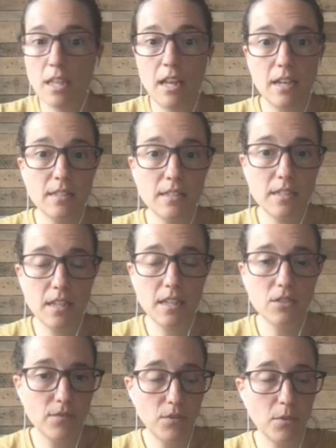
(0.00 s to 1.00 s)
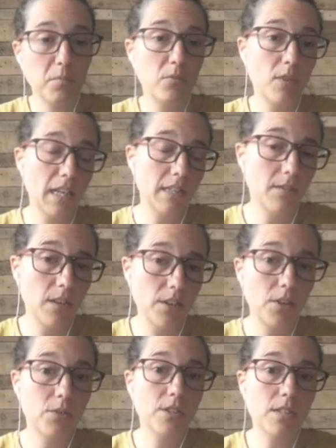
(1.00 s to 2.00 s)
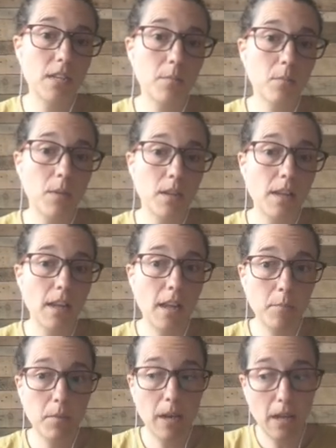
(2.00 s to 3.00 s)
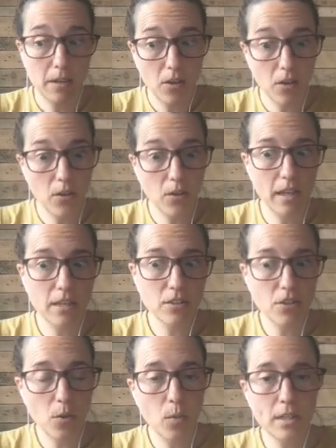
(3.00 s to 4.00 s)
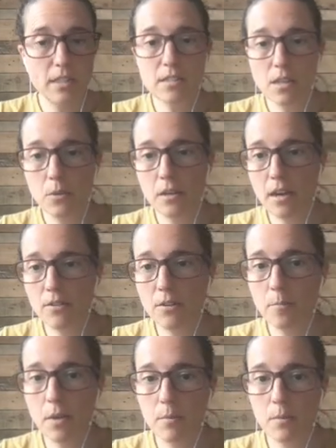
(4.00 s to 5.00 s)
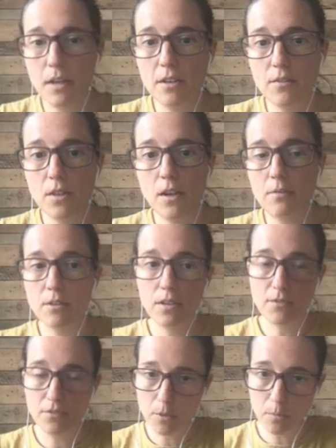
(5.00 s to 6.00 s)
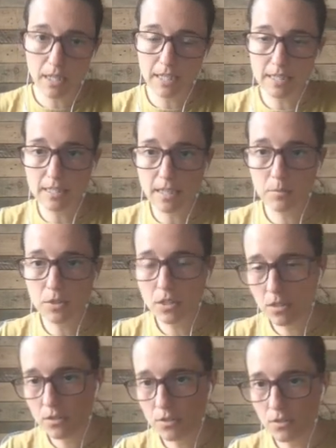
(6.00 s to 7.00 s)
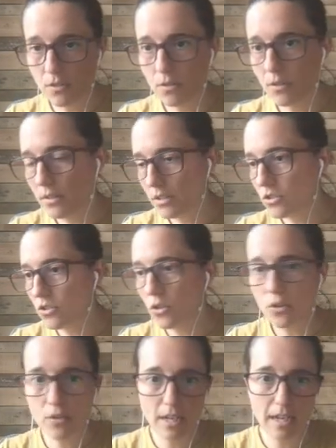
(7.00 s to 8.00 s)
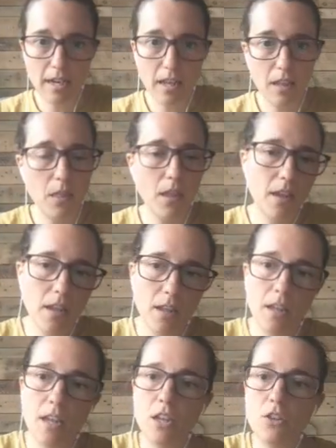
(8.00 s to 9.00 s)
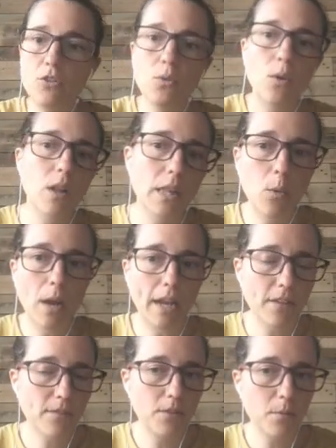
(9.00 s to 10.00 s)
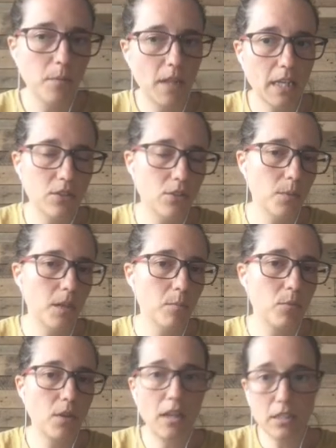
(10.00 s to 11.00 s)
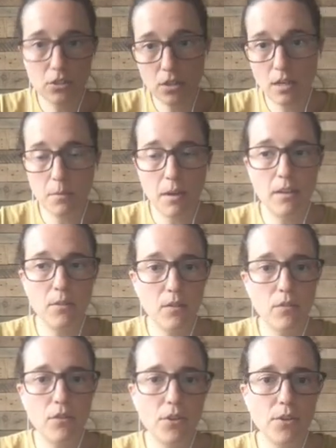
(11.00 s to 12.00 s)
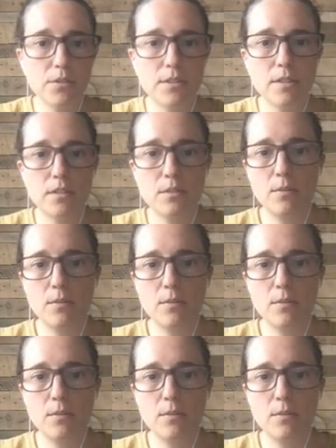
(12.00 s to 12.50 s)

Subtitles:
had a session from relatively new team and be like, okay, so what is our current pipeline of delivery from inception? So a story and idea into all the way from that to be in production available for users.